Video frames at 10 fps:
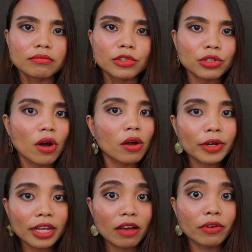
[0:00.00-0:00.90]
you
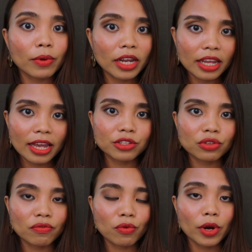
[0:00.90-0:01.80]
already have a ready
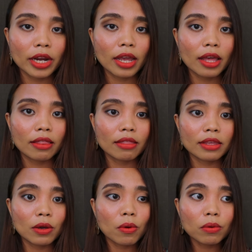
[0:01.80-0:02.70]
answer for it,
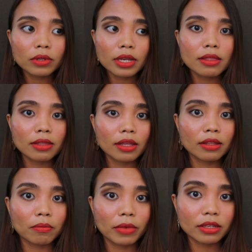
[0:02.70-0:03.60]
and the only thing
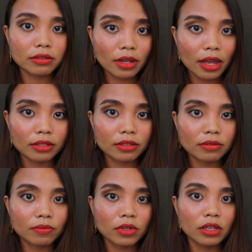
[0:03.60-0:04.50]
that makes
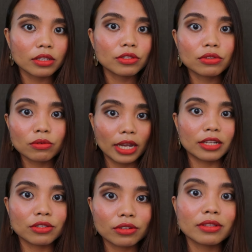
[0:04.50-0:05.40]
sense is to
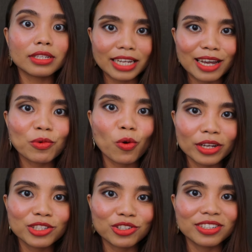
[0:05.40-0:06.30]
answer the damn
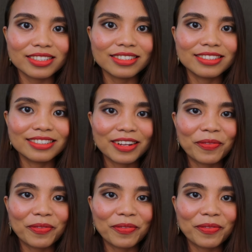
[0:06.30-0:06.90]
question.